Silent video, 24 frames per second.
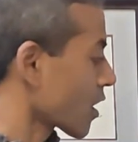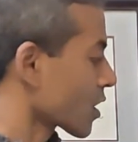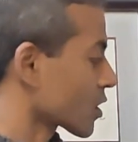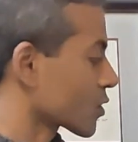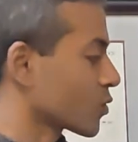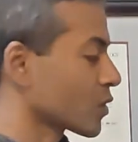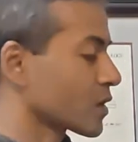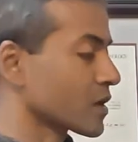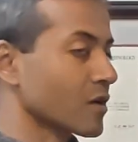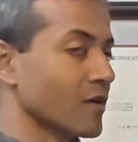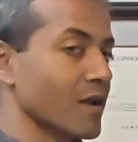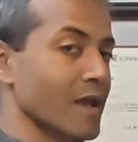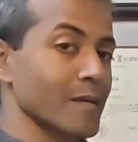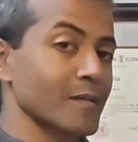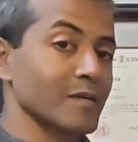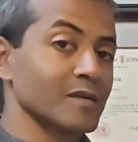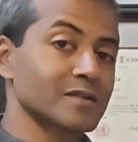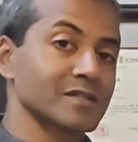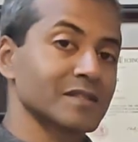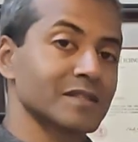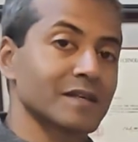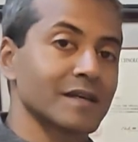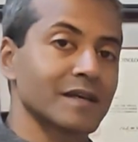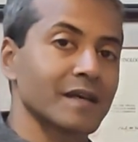arc where you're
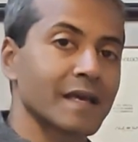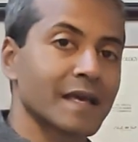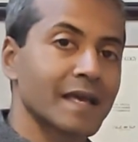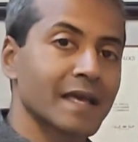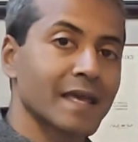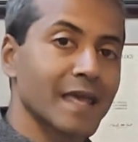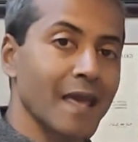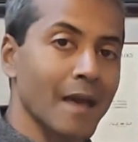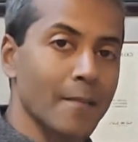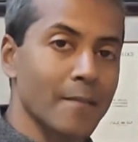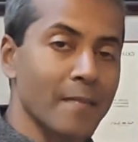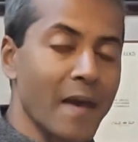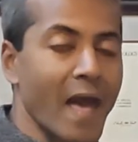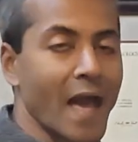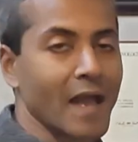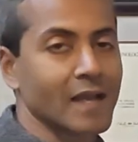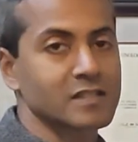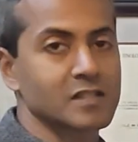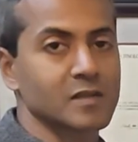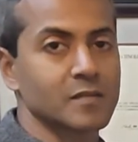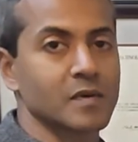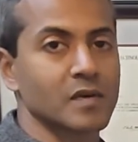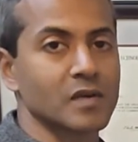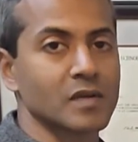able to get
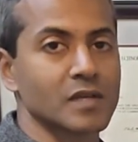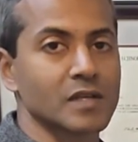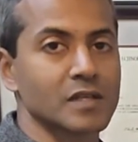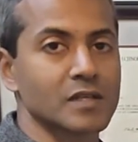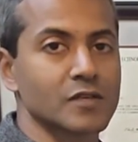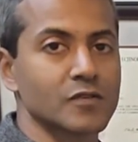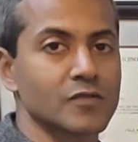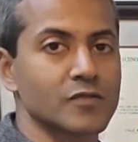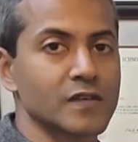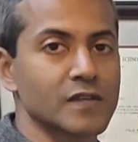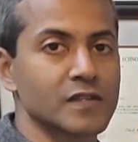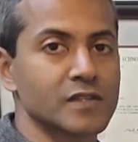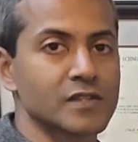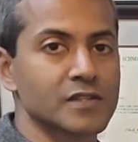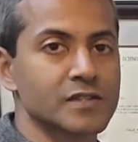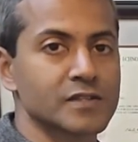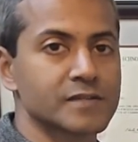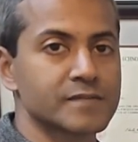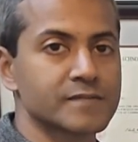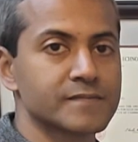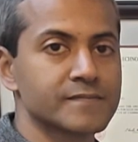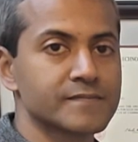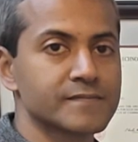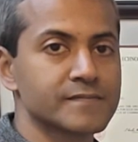back to building new
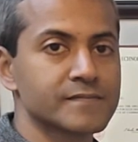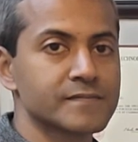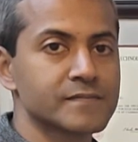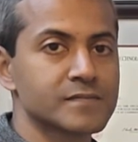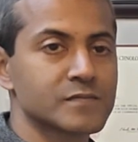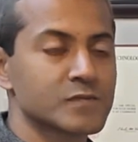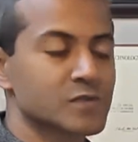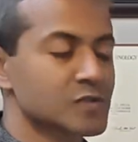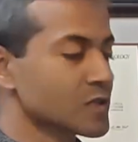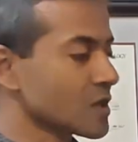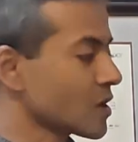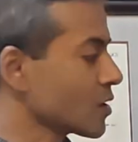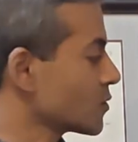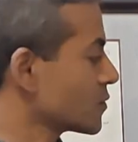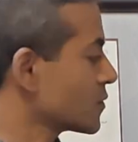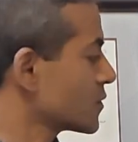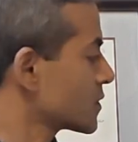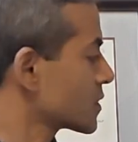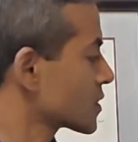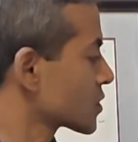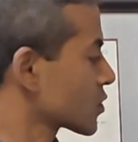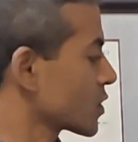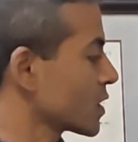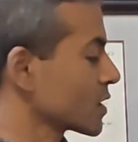features. So
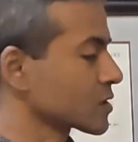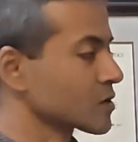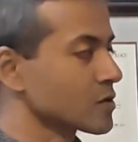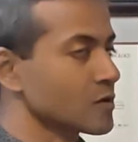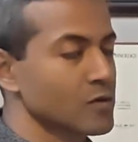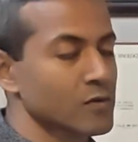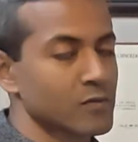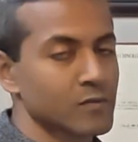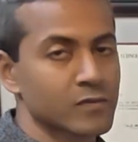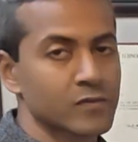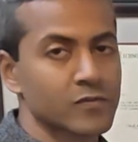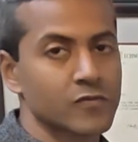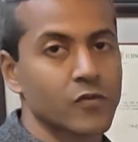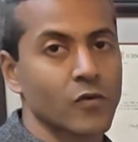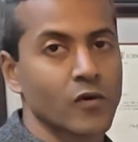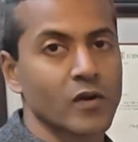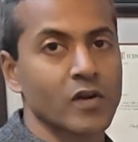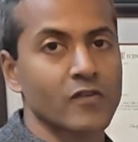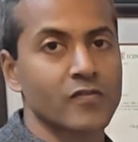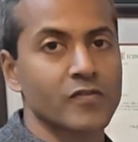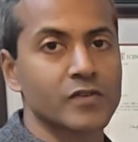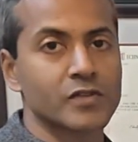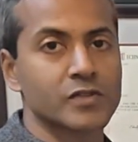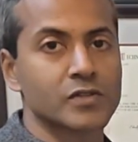critical
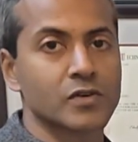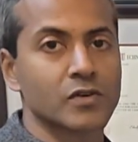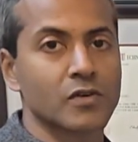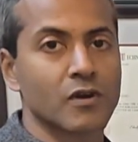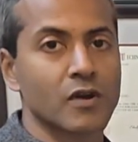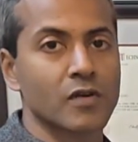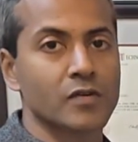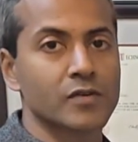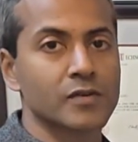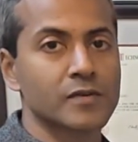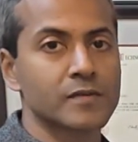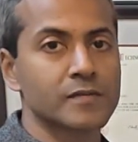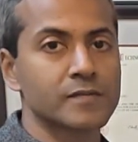for your future growth.